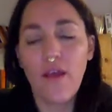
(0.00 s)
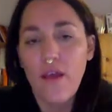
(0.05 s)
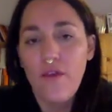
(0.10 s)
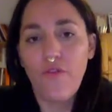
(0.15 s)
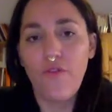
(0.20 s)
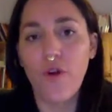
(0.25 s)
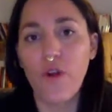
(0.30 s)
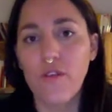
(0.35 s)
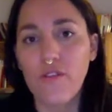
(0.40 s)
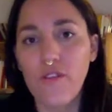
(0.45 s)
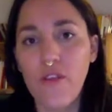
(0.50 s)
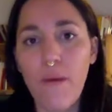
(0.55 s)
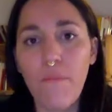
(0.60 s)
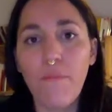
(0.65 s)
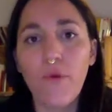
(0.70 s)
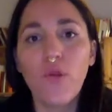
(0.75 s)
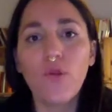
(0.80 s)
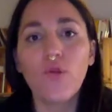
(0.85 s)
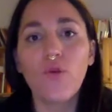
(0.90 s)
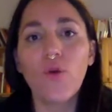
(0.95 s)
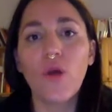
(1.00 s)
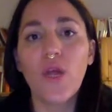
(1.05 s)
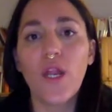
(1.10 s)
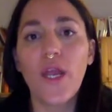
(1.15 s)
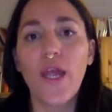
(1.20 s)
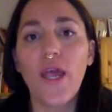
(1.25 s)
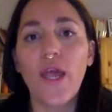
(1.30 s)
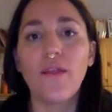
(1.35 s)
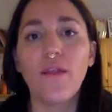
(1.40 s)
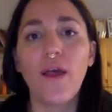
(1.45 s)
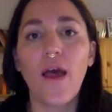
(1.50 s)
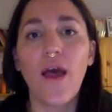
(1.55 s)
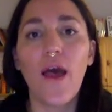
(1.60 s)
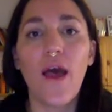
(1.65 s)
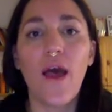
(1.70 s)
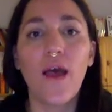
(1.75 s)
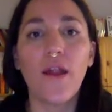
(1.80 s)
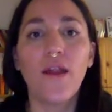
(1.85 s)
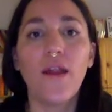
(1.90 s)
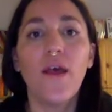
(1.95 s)
For example, to create
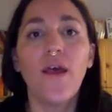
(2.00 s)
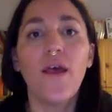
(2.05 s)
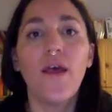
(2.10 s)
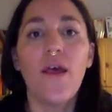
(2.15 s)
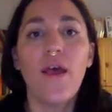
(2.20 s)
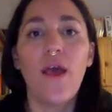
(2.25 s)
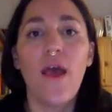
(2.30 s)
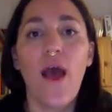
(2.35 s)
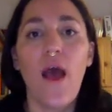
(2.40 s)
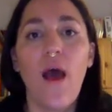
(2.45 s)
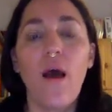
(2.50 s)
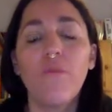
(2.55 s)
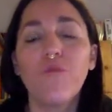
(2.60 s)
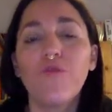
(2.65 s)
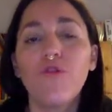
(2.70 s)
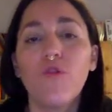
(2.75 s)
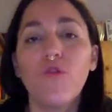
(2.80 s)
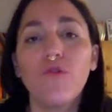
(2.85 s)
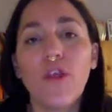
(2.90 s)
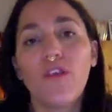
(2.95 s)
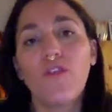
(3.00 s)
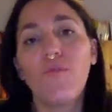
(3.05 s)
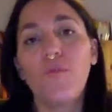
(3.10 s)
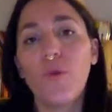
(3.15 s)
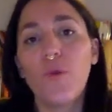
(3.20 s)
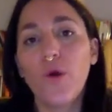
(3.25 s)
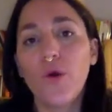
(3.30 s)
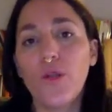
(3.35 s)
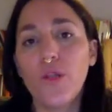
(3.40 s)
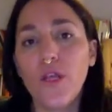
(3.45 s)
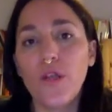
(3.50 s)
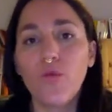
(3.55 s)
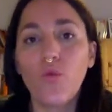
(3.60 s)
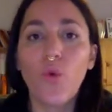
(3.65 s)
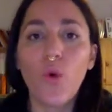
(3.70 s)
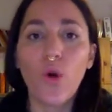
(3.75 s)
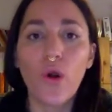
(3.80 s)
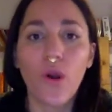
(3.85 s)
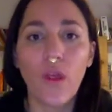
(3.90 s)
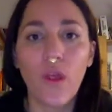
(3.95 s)
an absolute exploited
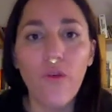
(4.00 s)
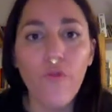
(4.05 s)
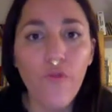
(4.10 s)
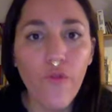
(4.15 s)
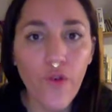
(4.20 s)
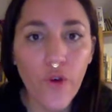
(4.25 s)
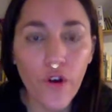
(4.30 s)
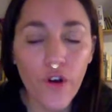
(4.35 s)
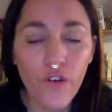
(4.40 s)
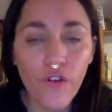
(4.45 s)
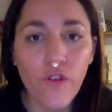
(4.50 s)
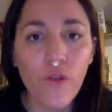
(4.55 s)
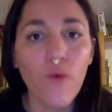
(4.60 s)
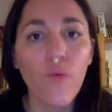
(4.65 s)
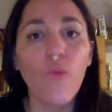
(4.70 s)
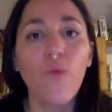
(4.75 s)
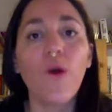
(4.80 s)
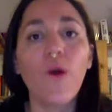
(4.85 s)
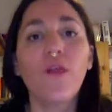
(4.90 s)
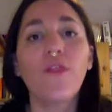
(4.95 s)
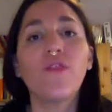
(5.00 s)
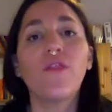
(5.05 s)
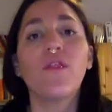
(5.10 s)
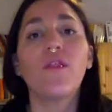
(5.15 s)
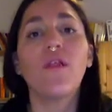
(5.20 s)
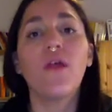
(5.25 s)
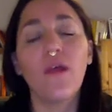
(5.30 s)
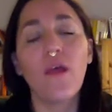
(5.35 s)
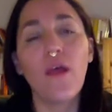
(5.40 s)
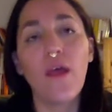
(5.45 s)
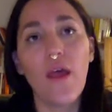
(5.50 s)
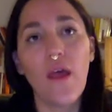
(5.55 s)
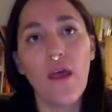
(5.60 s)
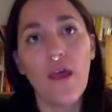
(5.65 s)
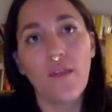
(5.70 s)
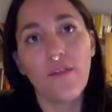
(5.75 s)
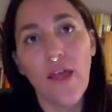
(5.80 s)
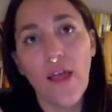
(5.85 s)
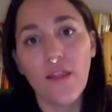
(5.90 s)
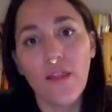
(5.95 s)
working force with
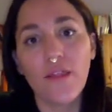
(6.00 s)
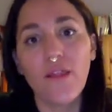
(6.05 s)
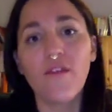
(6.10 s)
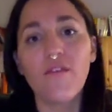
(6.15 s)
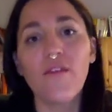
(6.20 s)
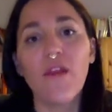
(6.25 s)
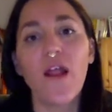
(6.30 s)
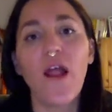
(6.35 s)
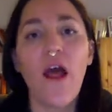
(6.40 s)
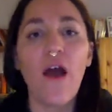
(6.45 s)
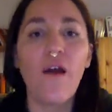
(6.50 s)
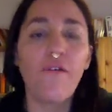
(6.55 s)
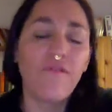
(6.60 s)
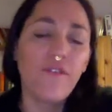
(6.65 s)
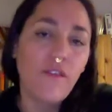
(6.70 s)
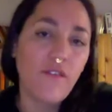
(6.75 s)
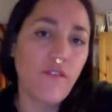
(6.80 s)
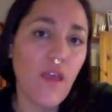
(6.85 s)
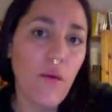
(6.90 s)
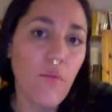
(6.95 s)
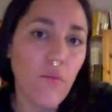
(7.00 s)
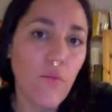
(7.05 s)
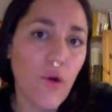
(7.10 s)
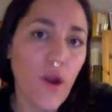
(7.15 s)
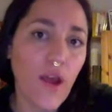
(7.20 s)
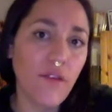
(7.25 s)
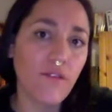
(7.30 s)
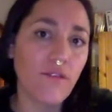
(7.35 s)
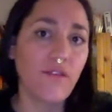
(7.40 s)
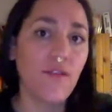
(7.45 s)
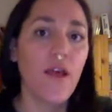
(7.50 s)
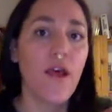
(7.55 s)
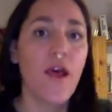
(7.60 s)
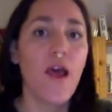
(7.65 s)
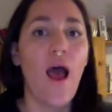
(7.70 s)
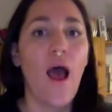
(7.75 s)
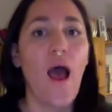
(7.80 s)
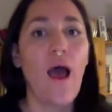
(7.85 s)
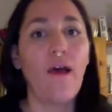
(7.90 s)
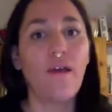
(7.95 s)
that doesn't have the same rights
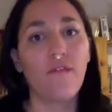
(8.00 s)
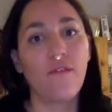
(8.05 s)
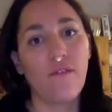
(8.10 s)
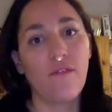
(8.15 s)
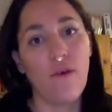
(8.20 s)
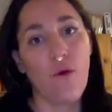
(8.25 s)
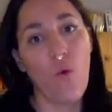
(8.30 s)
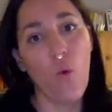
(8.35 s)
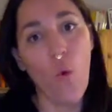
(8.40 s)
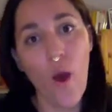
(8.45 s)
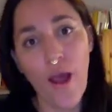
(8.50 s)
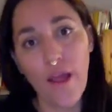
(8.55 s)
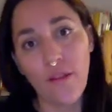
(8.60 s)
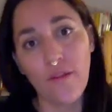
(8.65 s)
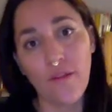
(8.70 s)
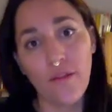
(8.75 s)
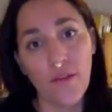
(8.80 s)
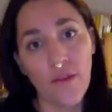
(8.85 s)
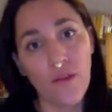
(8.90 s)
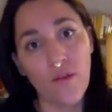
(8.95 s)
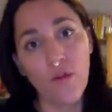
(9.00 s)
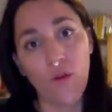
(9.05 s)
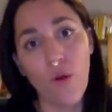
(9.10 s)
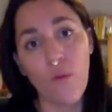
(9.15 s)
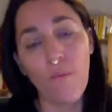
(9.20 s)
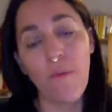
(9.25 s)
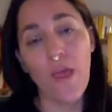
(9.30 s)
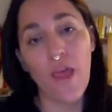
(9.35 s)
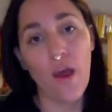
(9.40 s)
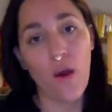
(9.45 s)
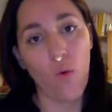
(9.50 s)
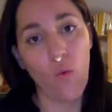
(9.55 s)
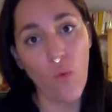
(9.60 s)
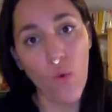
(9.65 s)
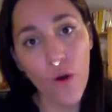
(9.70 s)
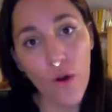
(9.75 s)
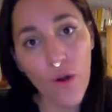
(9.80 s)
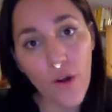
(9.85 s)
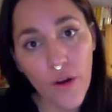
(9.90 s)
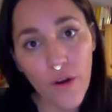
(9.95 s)
as white European
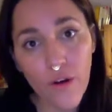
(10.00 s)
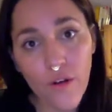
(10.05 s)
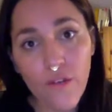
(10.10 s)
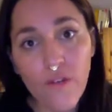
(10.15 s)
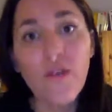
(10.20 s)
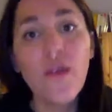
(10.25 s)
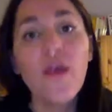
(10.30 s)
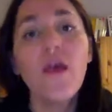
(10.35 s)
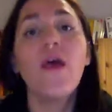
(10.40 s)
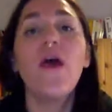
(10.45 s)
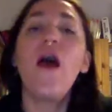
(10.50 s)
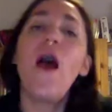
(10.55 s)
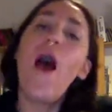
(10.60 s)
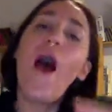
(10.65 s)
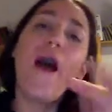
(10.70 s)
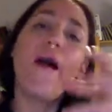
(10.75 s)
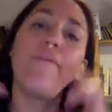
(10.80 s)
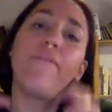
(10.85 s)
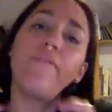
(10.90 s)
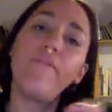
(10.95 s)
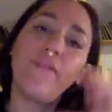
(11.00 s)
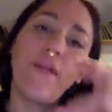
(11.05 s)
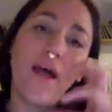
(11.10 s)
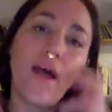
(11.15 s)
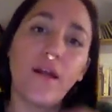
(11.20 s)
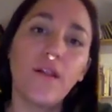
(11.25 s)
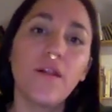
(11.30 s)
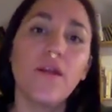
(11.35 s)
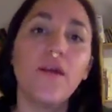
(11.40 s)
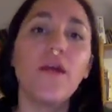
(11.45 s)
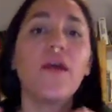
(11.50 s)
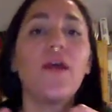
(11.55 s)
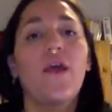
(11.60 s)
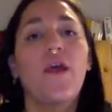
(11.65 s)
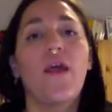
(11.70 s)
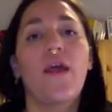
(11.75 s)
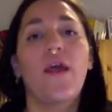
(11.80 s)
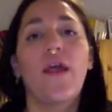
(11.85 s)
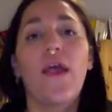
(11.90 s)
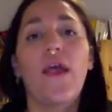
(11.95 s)
workers, and that
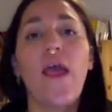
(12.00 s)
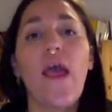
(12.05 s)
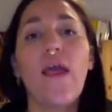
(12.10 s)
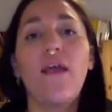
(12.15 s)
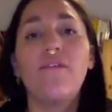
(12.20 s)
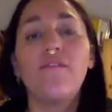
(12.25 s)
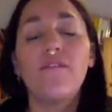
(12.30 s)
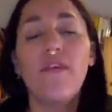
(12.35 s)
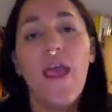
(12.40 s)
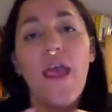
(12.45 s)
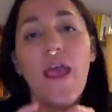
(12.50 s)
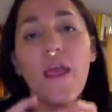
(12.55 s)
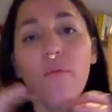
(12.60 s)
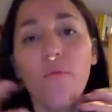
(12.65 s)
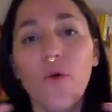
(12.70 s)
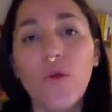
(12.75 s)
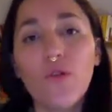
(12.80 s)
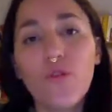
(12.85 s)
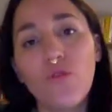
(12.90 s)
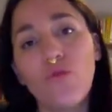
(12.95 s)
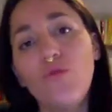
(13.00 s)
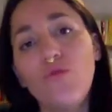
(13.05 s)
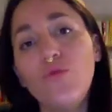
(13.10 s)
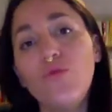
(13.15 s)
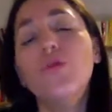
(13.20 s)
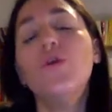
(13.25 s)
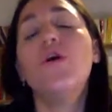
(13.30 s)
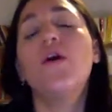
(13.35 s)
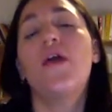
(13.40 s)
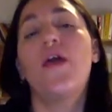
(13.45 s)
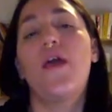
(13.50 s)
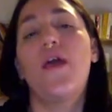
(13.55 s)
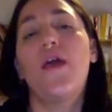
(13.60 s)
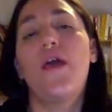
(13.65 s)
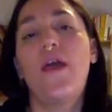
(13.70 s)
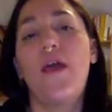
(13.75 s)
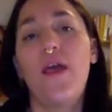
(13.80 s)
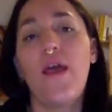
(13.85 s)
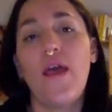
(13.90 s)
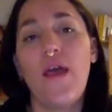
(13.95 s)
is able to
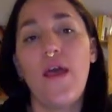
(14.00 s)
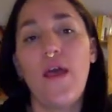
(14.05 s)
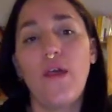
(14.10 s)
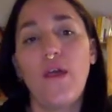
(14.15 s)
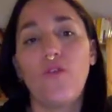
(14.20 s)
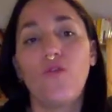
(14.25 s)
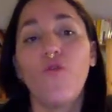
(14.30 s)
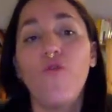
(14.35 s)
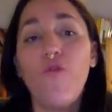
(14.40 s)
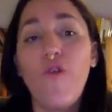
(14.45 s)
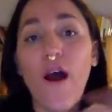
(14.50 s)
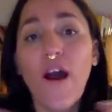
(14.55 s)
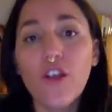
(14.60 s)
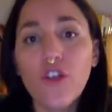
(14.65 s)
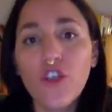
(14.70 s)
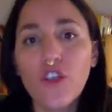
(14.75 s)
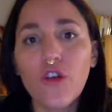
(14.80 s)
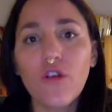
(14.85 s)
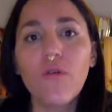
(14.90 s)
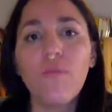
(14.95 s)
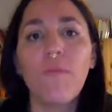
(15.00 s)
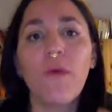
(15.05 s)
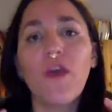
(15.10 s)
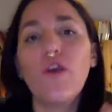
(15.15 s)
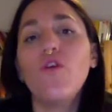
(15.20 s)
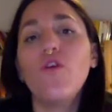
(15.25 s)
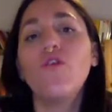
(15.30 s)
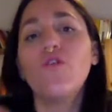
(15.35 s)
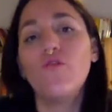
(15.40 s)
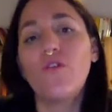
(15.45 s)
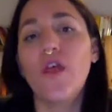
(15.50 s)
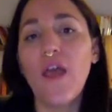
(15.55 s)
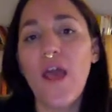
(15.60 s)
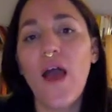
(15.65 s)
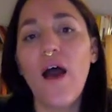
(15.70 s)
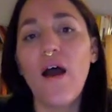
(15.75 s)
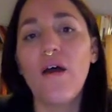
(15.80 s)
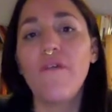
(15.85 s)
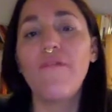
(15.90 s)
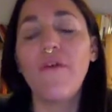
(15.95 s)
function because they
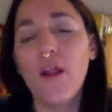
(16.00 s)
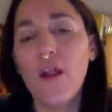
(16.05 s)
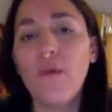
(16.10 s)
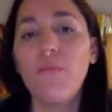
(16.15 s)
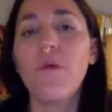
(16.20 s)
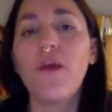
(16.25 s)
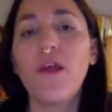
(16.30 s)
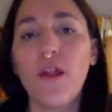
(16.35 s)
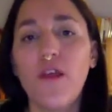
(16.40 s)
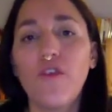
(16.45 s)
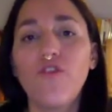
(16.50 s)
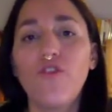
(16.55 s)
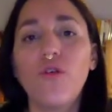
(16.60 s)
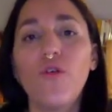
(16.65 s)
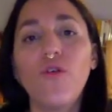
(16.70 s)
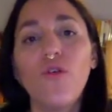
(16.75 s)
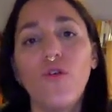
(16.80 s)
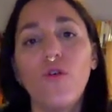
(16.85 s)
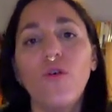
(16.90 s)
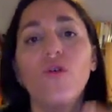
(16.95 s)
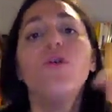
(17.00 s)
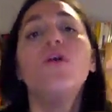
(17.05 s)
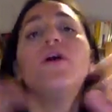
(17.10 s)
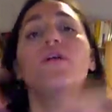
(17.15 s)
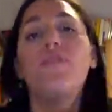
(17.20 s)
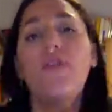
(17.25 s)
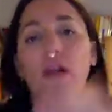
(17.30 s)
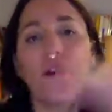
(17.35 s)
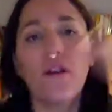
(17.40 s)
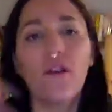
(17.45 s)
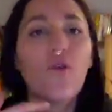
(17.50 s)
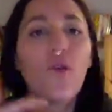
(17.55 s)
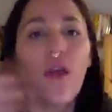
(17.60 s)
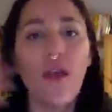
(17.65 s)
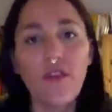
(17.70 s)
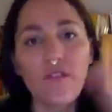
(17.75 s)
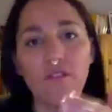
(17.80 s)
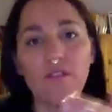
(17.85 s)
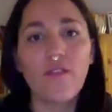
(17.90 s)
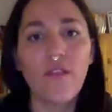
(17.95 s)
have an immigration law that
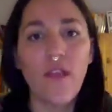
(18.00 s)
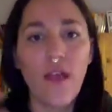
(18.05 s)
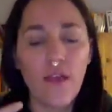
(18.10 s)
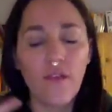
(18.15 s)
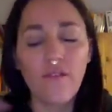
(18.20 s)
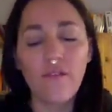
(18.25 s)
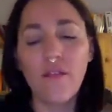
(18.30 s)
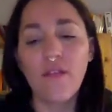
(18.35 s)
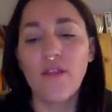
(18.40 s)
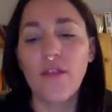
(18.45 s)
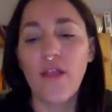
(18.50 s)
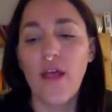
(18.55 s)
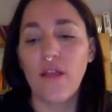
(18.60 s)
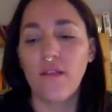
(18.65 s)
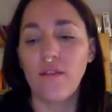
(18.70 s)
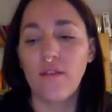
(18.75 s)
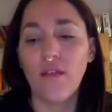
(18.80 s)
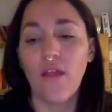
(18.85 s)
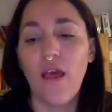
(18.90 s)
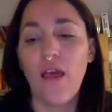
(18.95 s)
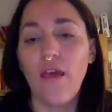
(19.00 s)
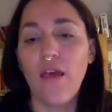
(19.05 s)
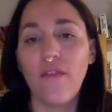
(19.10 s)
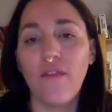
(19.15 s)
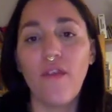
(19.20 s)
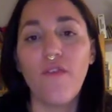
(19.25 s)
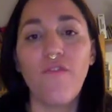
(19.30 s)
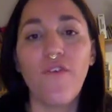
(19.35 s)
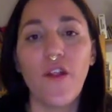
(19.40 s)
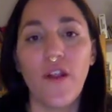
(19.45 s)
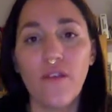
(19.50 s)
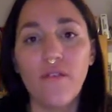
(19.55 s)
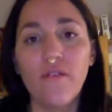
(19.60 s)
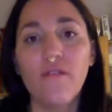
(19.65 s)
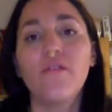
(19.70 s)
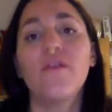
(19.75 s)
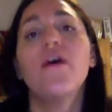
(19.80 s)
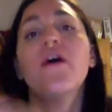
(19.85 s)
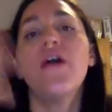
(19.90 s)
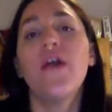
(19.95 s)
creates that difference
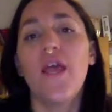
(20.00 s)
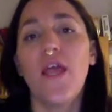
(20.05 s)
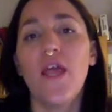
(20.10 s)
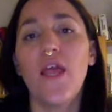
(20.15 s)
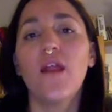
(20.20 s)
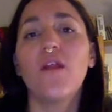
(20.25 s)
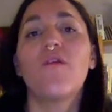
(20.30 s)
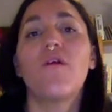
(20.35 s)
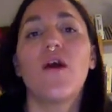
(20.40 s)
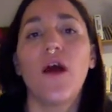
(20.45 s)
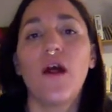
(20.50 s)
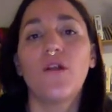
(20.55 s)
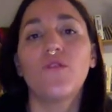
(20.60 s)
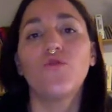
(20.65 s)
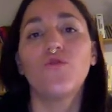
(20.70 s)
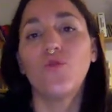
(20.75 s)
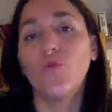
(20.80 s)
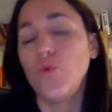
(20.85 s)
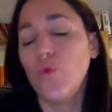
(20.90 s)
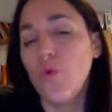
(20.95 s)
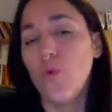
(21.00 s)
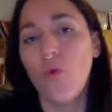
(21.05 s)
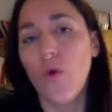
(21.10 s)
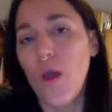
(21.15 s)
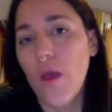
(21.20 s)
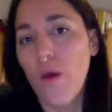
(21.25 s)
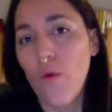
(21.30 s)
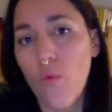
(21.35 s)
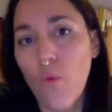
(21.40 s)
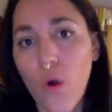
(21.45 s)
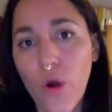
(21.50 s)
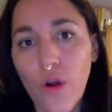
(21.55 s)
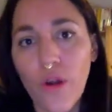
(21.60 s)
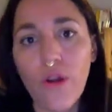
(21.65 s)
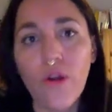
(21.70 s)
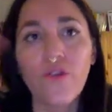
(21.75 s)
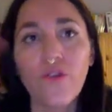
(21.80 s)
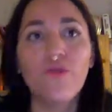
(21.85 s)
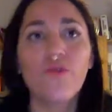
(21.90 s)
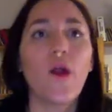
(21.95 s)
in regard to
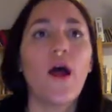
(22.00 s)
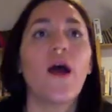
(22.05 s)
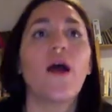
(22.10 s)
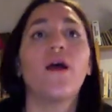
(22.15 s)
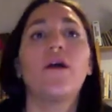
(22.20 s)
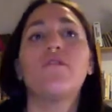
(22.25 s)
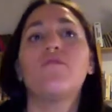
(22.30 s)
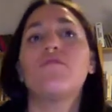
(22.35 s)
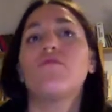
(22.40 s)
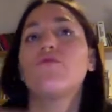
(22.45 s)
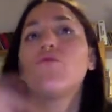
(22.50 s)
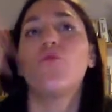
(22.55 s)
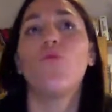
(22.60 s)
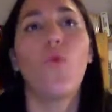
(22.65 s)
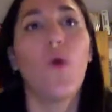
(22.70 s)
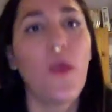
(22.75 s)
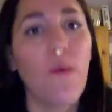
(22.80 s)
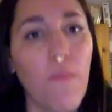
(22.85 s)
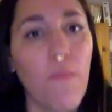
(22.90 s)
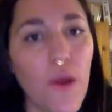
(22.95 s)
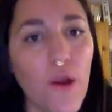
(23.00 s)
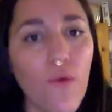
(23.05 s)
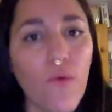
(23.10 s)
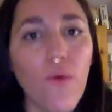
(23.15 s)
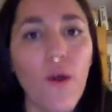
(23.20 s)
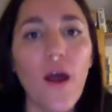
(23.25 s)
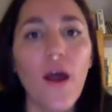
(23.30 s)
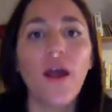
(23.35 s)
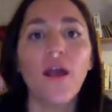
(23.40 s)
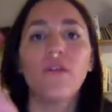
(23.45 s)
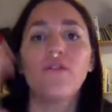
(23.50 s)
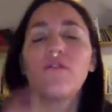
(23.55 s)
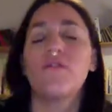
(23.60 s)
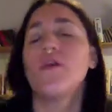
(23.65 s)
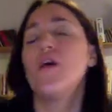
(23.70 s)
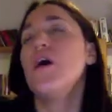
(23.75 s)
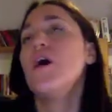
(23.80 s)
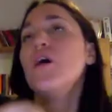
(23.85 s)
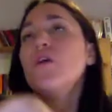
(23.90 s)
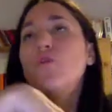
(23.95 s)
workers' rights, to women's rights,
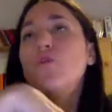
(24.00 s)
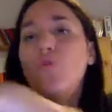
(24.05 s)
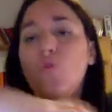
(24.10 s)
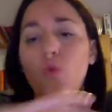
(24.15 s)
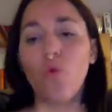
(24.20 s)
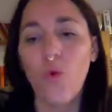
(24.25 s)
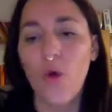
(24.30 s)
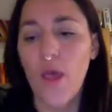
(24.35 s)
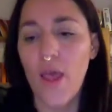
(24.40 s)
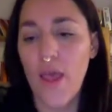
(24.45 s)
to